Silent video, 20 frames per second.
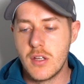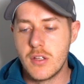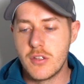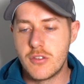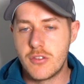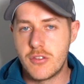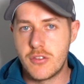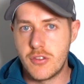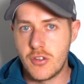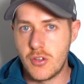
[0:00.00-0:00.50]

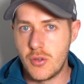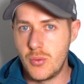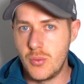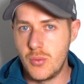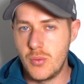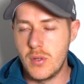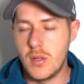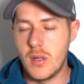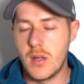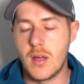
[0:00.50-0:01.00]

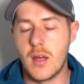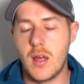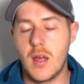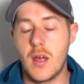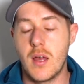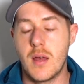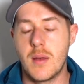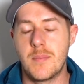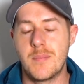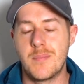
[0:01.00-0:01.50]
soon.
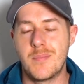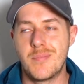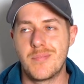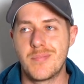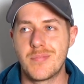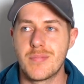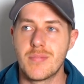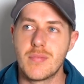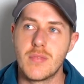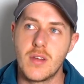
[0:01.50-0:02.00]
I
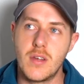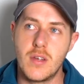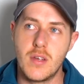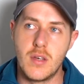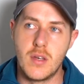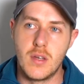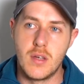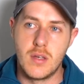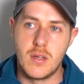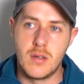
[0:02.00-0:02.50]

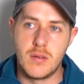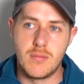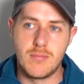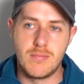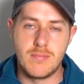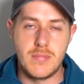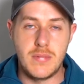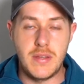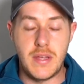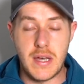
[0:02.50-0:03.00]

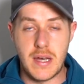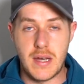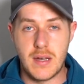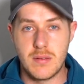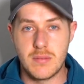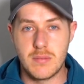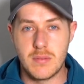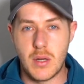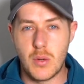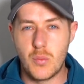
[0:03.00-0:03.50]

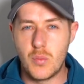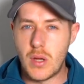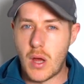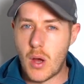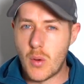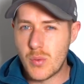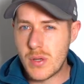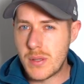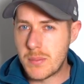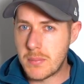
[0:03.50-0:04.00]

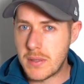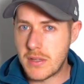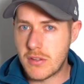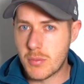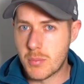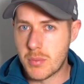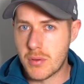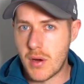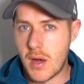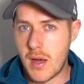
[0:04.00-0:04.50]
wouldn't be
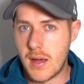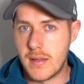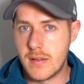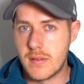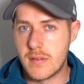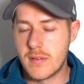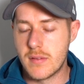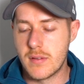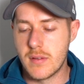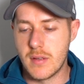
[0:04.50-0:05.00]

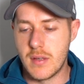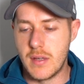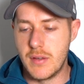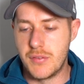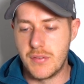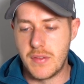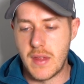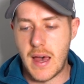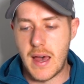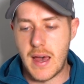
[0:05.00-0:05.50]
surprised
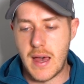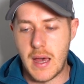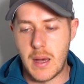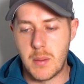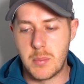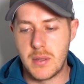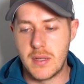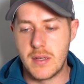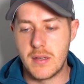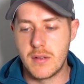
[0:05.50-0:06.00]
if that
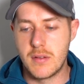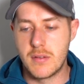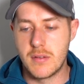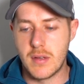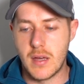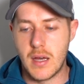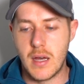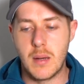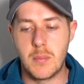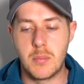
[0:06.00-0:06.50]
happened,
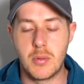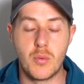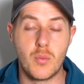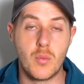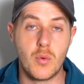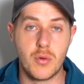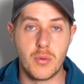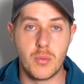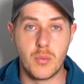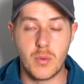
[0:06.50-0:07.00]
but
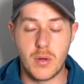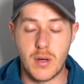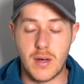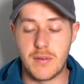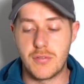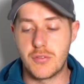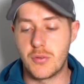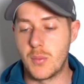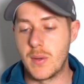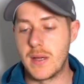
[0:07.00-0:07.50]
we'll
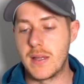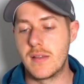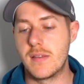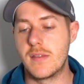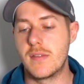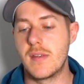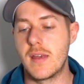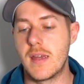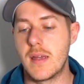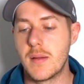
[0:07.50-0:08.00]
have to wait
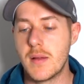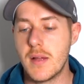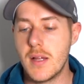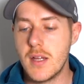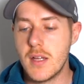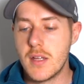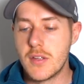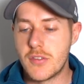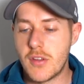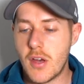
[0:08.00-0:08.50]
and see.
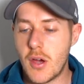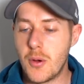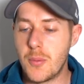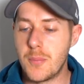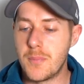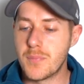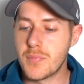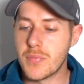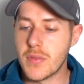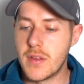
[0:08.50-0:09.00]

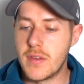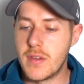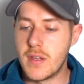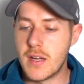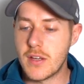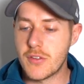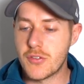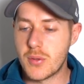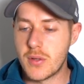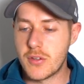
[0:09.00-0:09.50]
So the
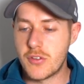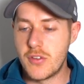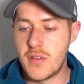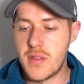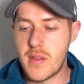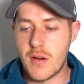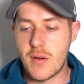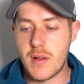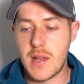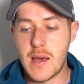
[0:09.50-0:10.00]
next
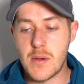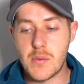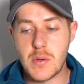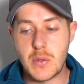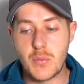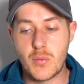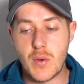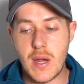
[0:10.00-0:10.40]
question: they're allowing